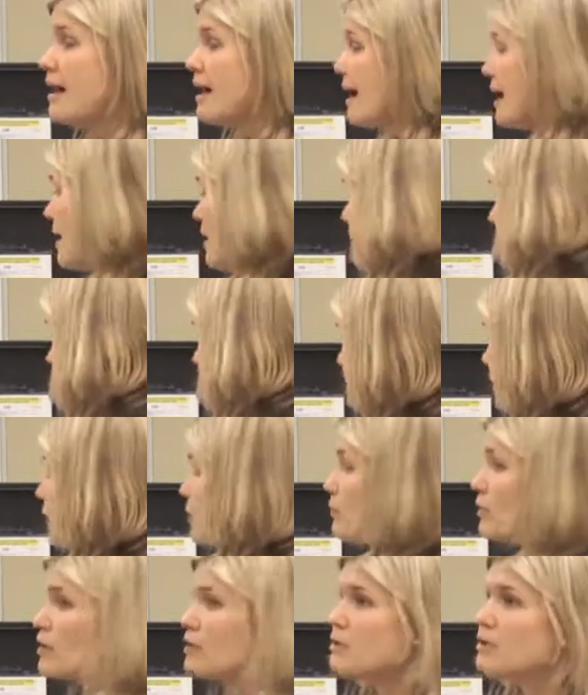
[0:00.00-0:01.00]

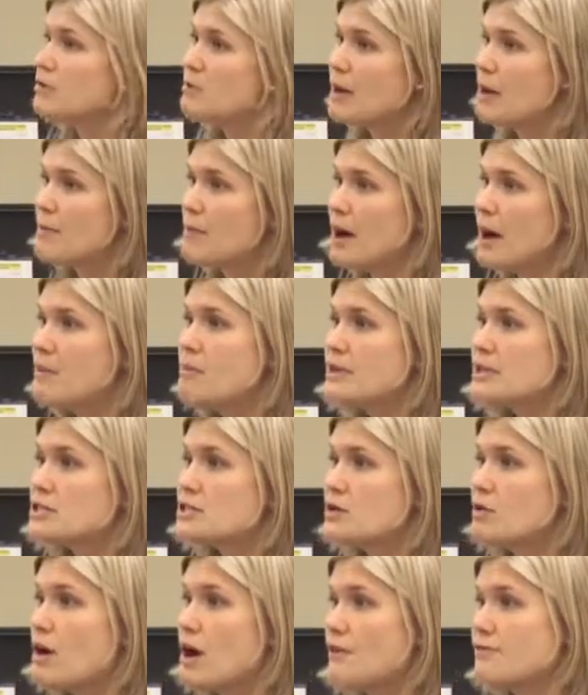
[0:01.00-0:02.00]
I work with my mom, and
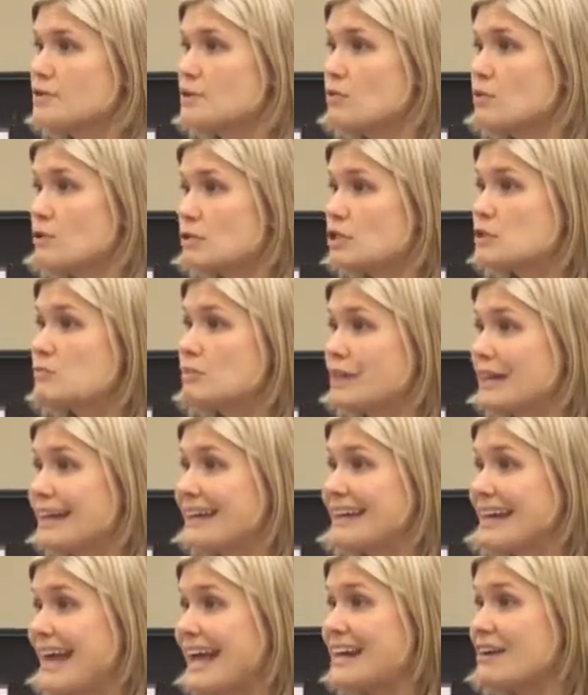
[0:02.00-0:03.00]
so often we'll split
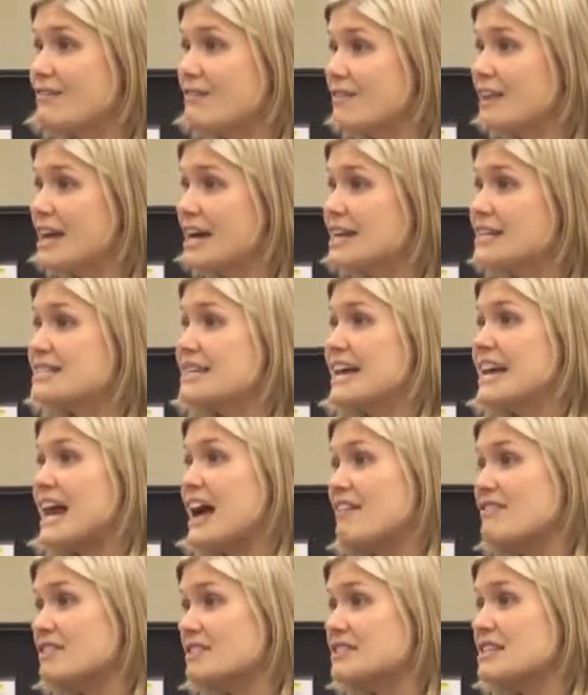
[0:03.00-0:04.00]
a can of this and
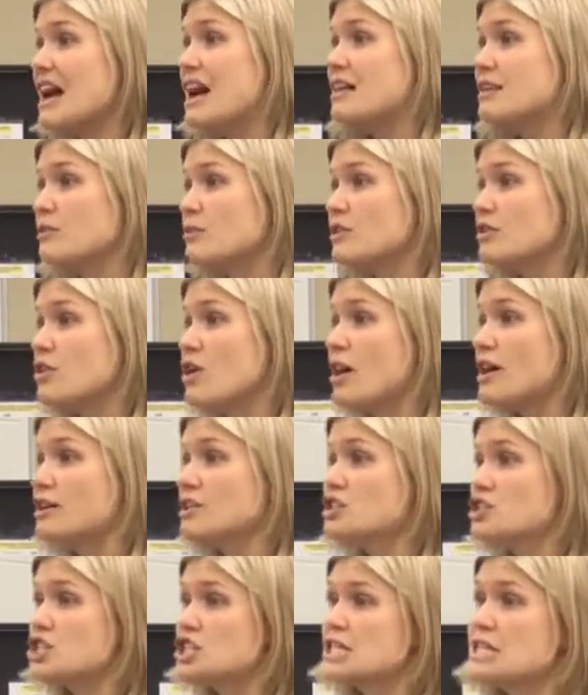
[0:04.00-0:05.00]
have a salad with
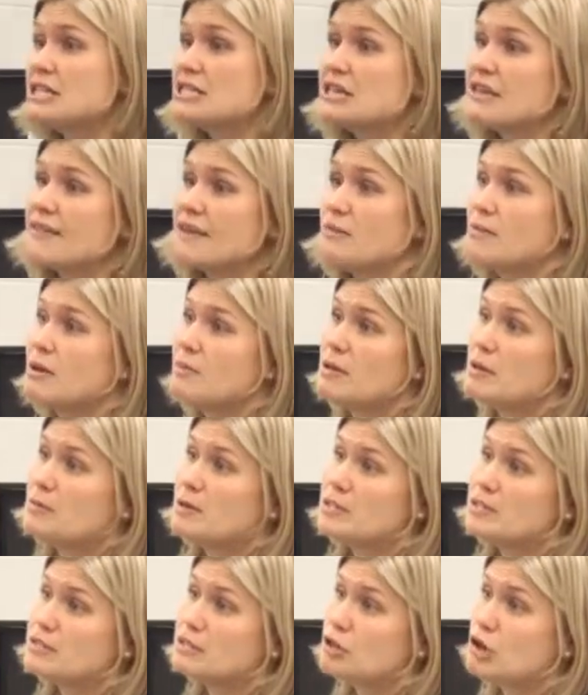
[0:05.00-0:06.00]
cottage cheese and then maybe a
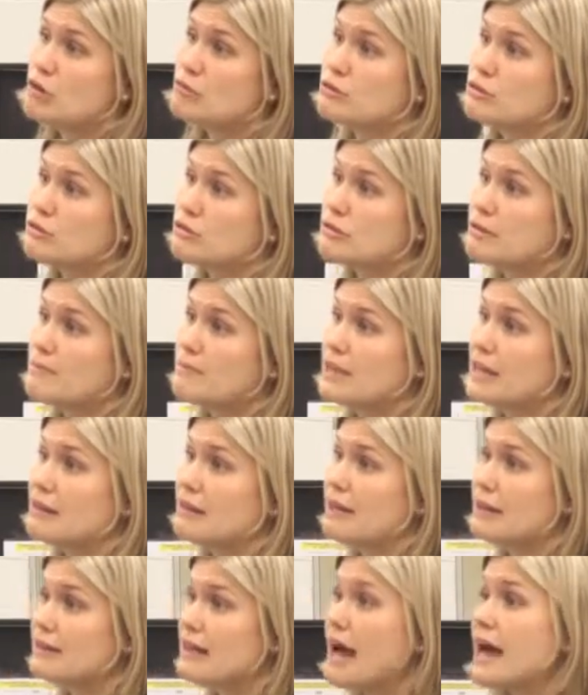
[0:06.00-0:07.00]
piece of toast or something
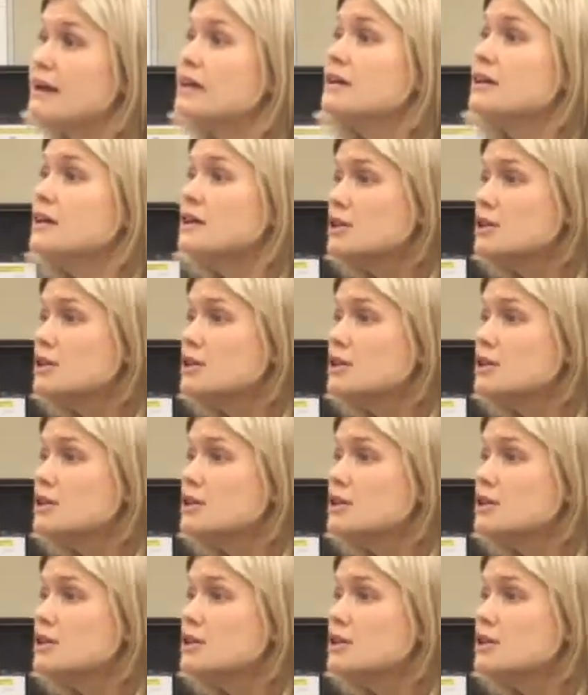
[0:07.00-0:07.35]
like that.